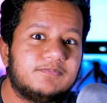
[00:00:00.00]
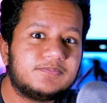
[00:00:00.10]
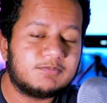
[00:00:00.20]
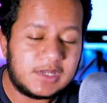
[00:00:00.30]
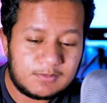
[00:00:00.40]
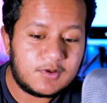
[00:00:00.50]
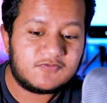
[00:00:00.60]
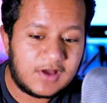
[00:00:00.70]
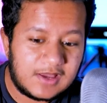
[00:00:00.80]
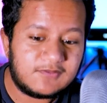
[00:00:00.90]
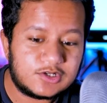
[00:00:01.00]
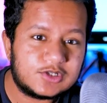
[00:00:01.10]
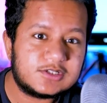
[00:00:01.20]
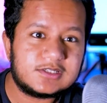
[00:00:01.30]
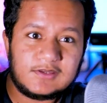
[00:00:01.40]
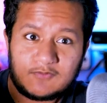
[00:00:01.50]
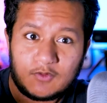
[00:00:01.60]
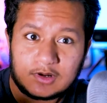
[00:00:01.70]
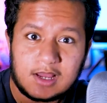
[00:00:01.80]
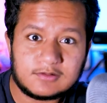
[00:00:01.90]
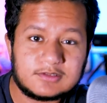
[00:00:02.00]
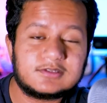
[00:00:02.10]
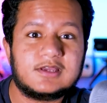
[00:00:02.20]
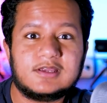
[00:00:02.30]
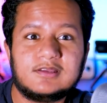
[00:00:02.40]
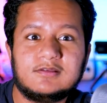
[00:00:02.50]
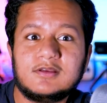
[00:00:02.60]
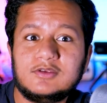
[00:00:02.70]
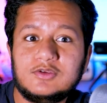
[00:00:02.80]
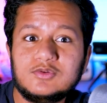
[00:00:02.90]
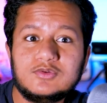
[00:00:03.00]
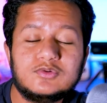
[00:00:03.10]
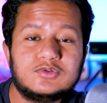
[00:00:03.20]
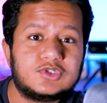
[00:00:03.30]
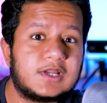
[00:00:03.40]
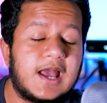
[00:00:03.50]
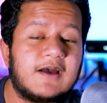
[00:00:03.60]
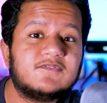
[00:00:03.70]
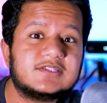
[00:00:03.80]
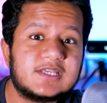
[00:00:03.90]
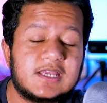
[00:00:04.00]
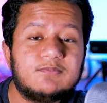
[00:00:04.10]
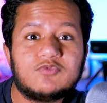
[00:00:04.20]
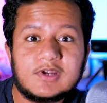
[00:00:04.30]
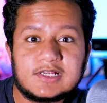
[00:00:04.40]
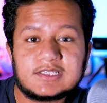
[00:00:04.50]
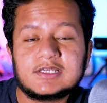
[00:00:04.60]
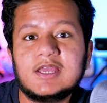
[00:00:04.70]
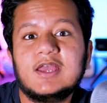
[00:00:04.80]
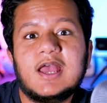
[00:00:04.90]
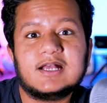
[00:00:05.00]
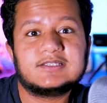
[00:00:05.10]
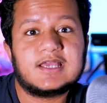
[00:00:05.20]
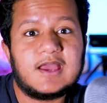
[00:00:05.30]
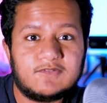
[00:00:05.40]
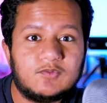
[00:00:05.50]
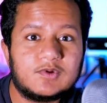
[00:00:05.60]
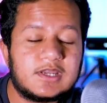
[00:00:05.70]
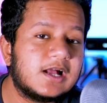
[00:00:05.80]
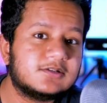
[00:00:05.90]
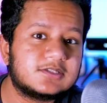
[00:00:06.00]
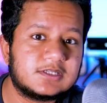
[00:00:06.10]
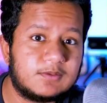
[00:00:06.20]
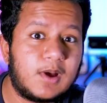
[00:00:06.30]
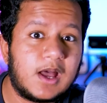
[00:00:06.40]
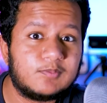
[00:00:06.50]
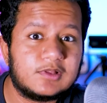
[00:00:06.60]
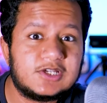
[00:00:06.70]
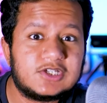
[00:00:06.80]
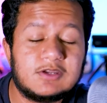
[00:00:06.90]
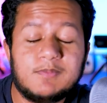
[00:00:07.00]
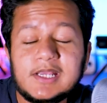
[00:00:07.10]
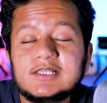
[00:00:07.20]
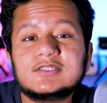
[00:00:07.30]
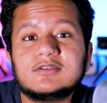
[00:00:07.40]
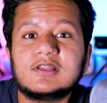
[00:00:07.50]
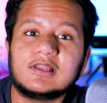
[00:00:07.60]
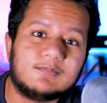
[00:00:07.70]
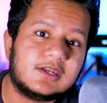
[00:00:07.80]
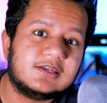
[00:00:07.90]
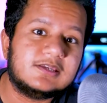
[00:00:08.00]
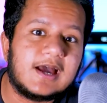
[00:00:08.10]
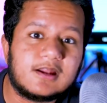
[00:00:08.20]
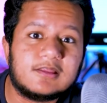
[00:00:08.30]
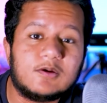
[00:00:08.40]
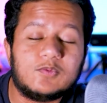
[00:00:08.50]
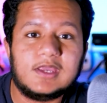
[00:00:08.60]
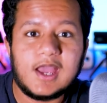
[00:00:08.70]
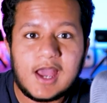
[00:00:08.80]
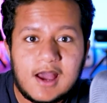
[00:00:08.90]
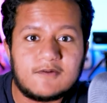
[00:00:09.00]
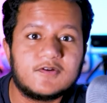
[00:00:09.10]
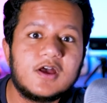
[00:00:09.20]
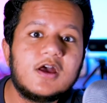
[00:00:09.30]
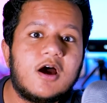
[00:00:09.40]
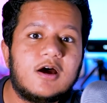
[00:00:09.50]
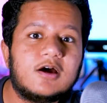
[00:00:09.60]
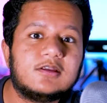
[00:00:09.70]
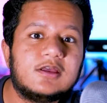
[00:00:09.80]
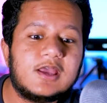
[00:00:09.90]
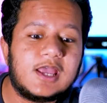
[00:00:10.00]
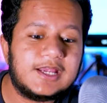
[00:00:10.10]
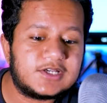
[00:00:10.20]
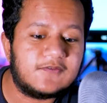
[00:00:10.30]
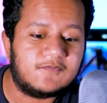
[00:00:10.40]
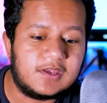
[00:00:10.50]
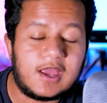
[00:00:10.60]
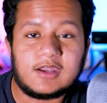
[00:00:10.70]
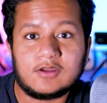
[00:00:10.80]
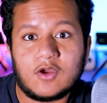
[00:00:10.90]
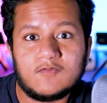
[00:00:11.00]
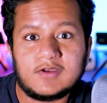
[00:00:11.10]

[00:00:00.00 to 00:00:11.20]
minimum 500 CD4 counts, then you should have the same risk as everyone else in the population based on the limited data that we have on HIV and COVID